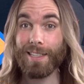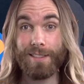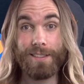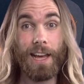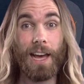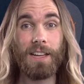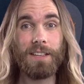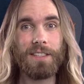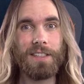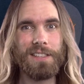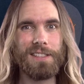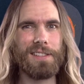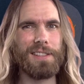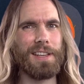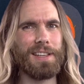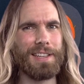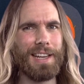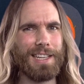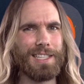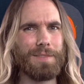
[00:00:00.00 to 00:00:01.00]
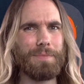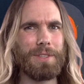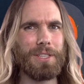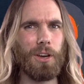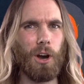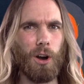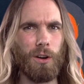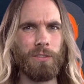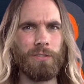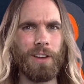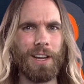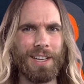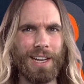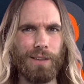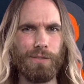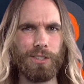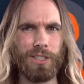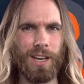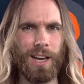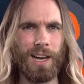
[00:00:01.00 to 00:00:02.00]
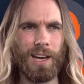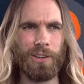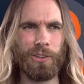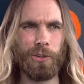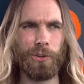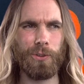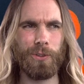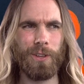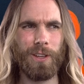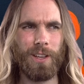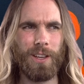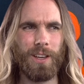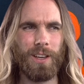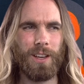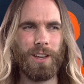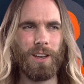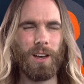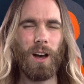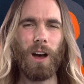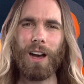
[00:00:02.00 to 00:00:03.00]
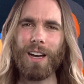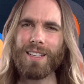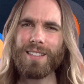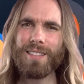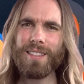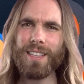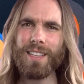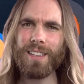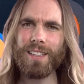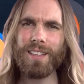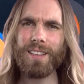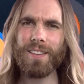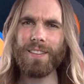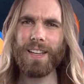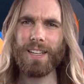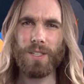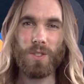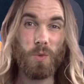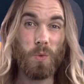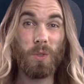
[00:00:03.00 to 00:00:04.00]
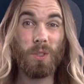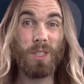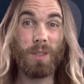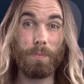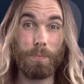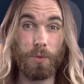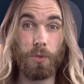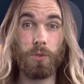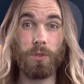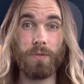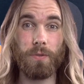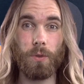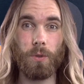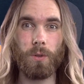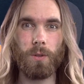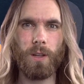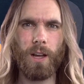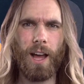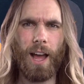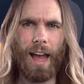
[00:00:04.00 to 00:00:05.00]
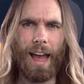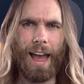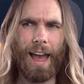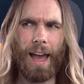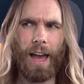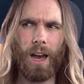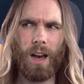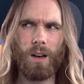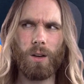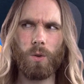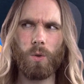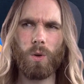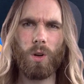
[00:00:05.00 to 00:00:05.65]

that is the anatomy of an avocado. I think that it's really beautiful how